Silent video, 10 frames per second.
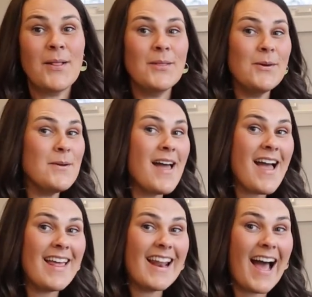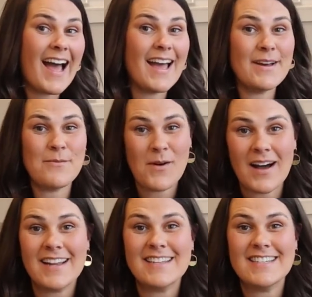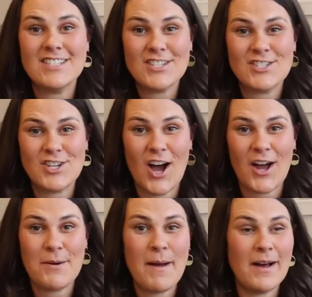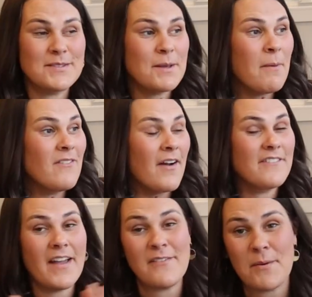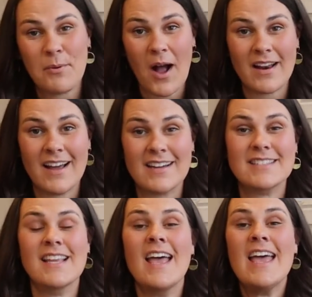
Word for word: Luna and I wanted to just talk about some of our favorite products